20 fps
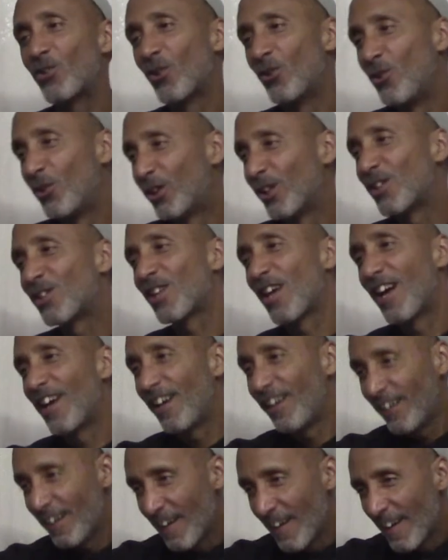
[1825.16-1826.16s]
So you could
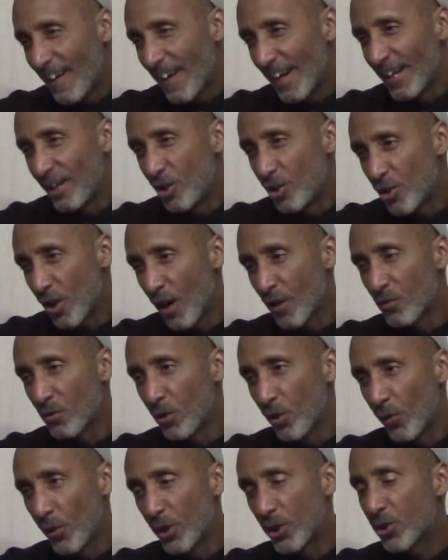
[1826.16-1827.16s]
say, in
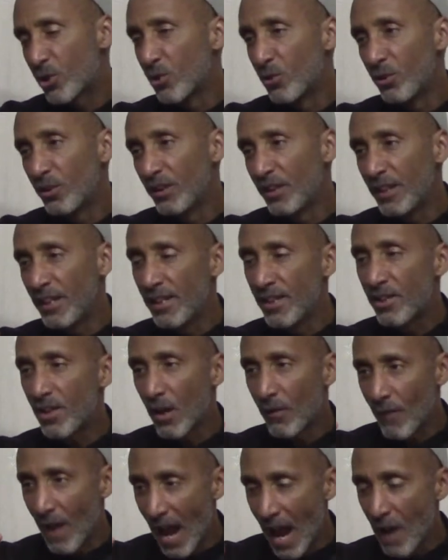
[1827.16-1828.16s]
general, the Sunnis
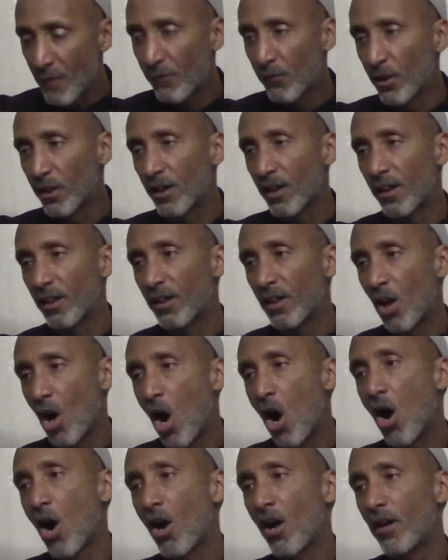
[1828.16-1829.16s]
of Africa
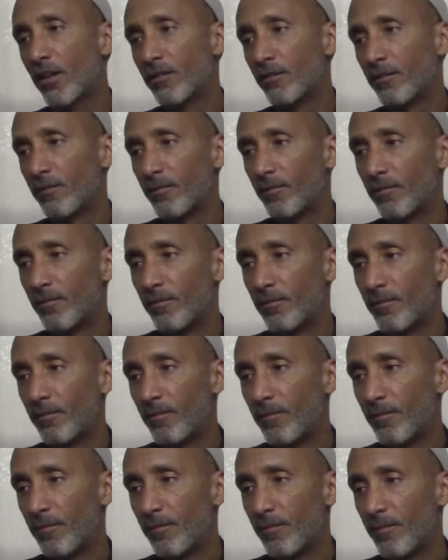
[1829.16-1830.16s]
are
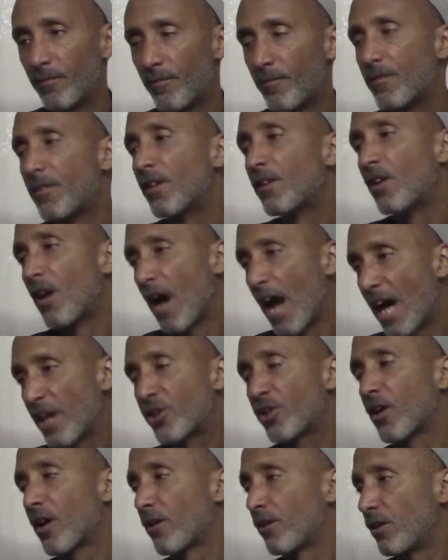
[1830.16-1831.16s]
the
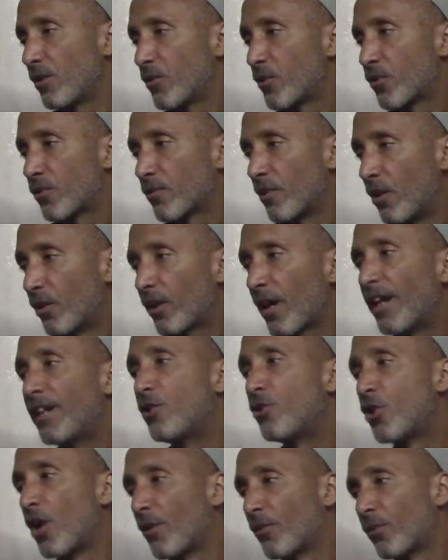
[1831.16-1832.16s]
Ash'aris. Okay,
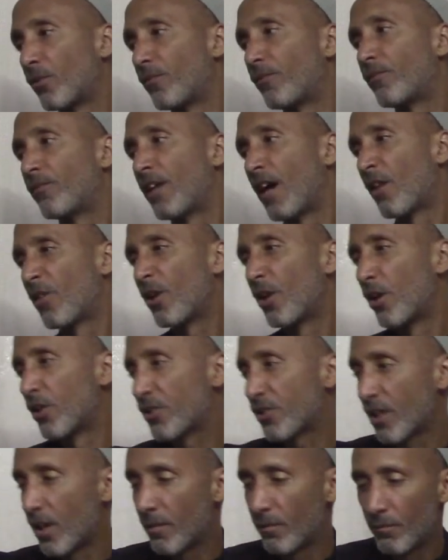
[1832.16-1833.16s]
in general. Now, there are
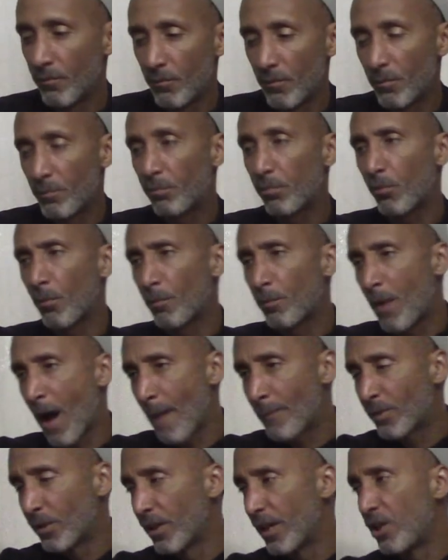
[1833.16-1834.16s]
some
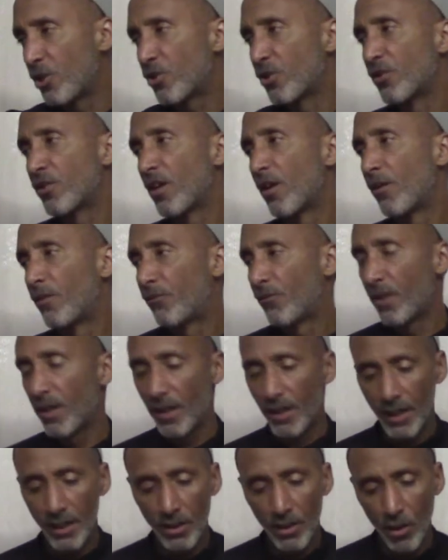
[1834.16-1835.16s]
populations of
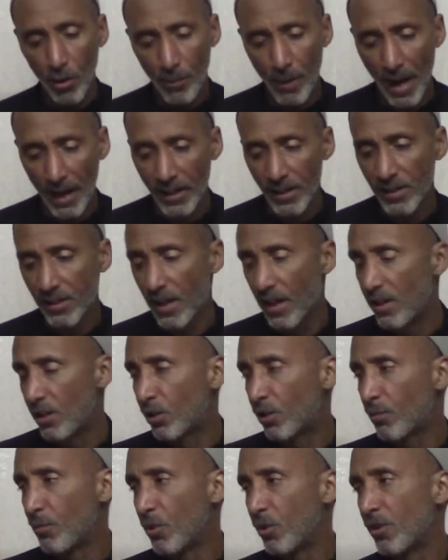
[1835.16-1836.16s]
the
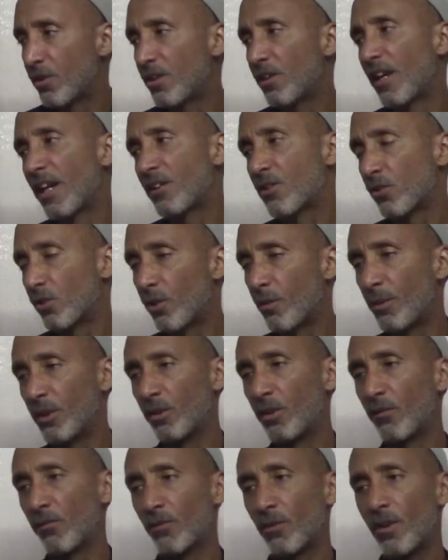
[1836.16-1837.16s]
Indo-Pakistani community, that's a little
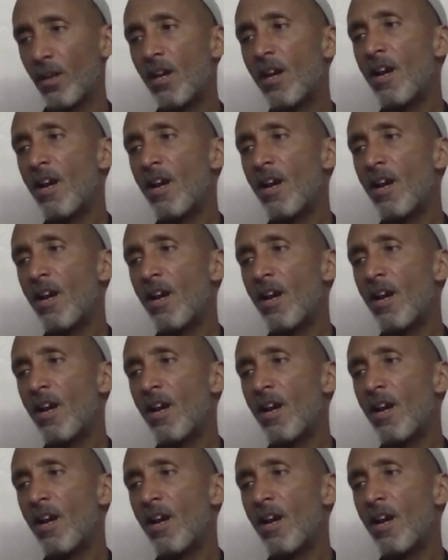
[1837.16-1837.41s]
bit different.